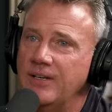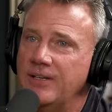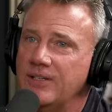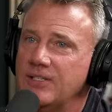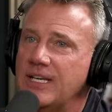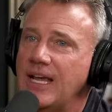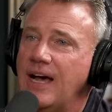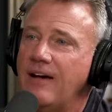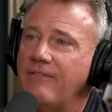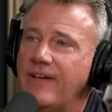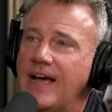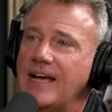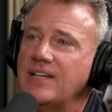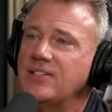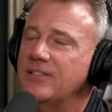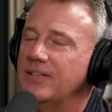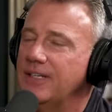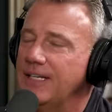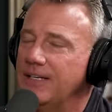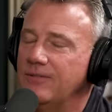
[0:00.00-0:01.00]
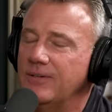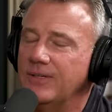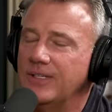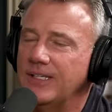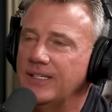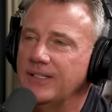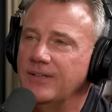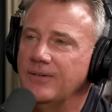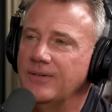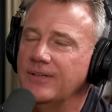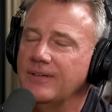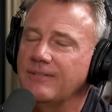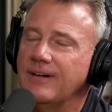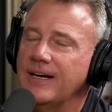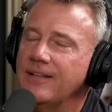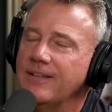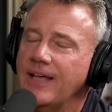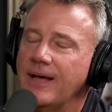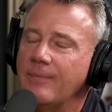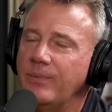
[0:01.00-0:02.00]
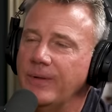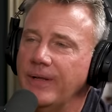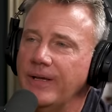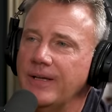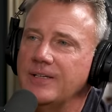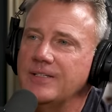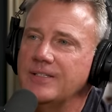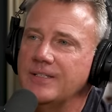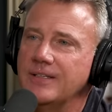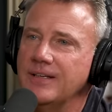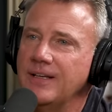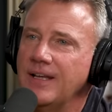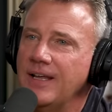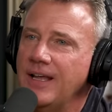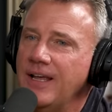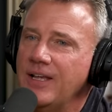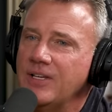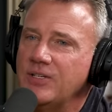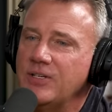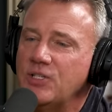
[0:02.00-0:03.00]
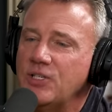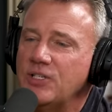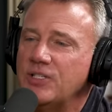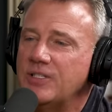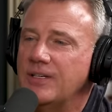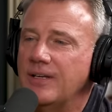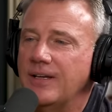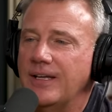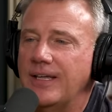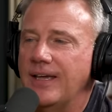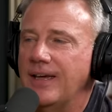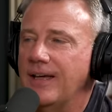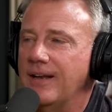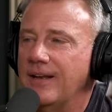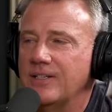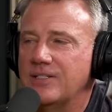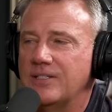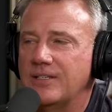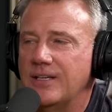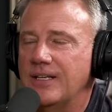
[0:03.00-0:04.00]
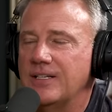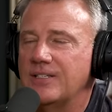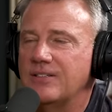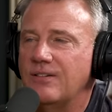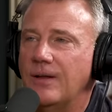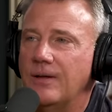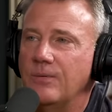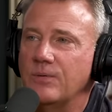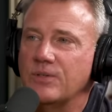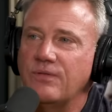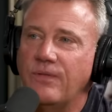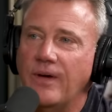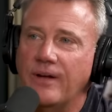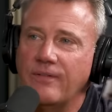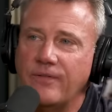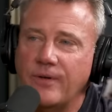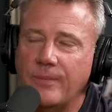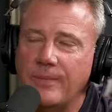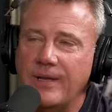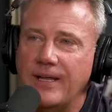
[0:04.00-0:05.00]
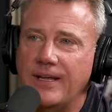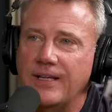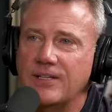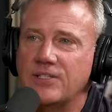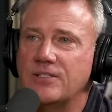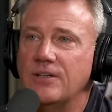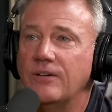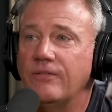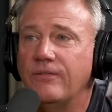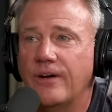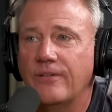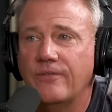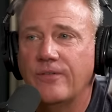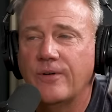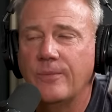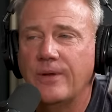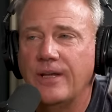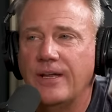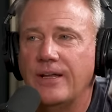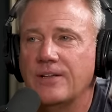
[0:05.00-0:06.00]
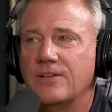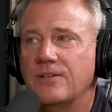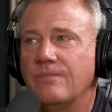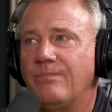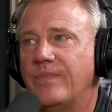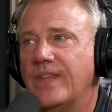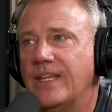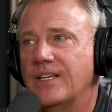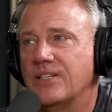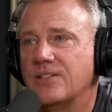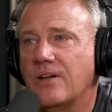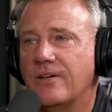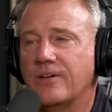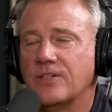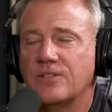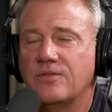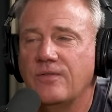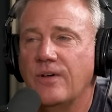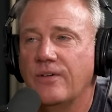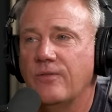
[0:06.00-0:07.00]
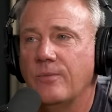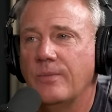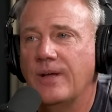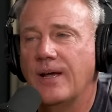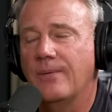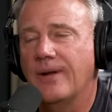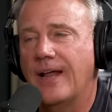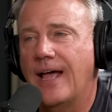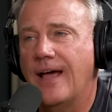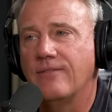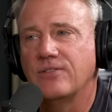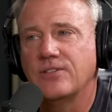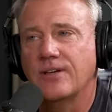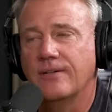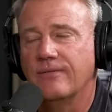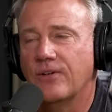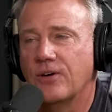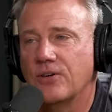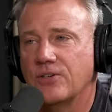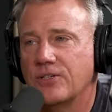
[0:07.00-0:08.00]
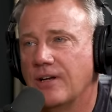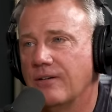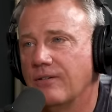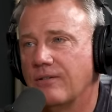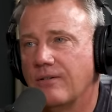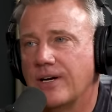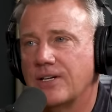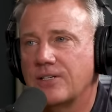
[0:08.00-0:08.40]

and see how fast they get really going around that place. And so it's just, again, it was fun for me. It's still fun for me. And as long as it's fun for me, I'm going to have some version of a